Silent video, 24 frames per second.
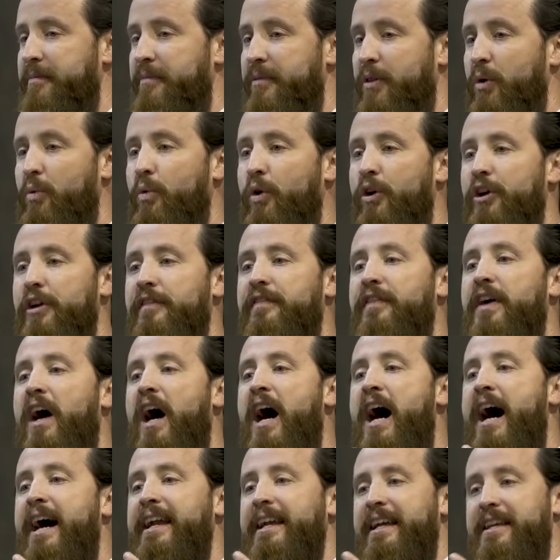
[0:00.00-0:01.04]
The Word of
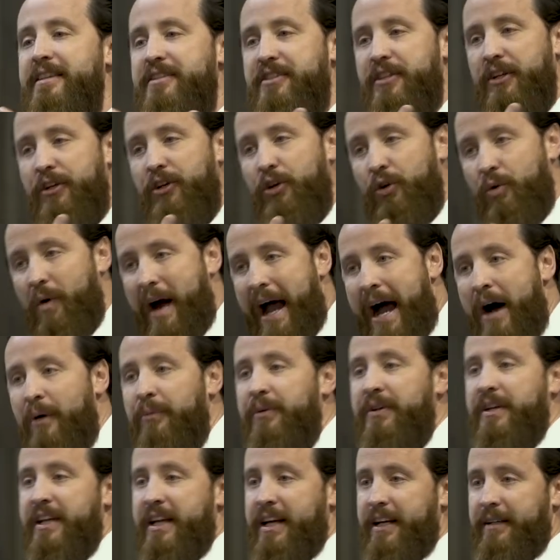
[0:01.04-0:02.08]
God is the
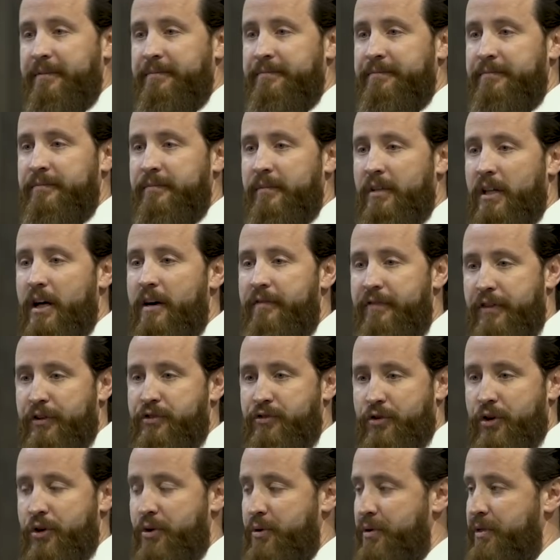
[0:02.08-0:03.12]
grounding of the
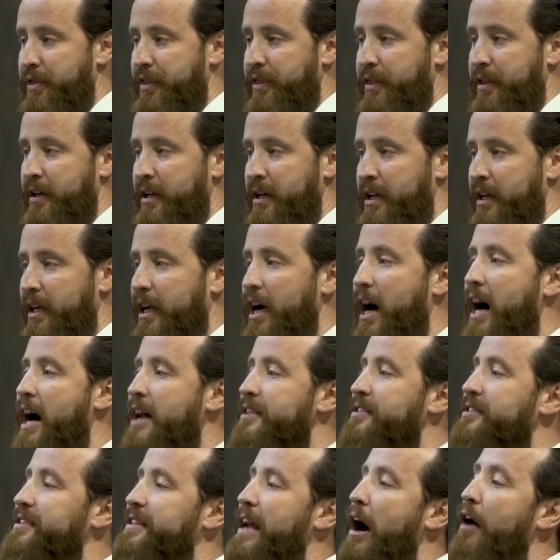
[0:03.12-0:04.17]
truth.
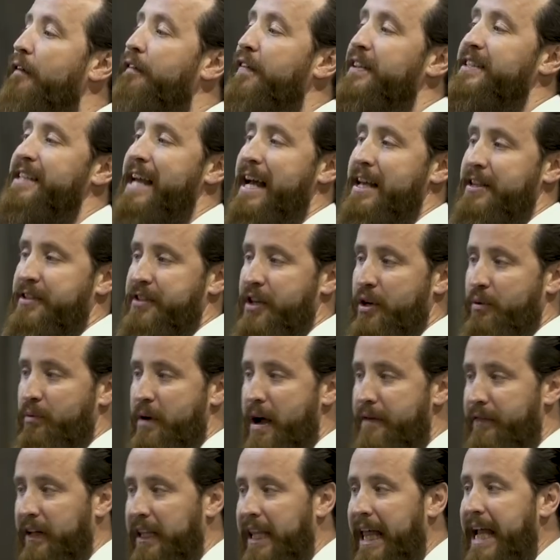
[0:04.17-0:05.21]
God's self-attesting
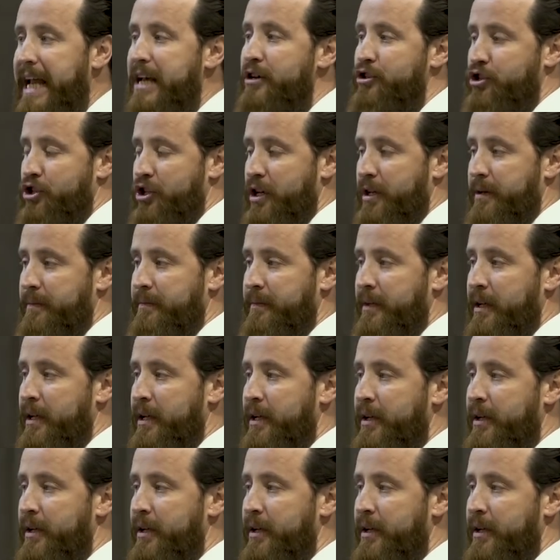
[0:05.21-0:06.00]
revelation.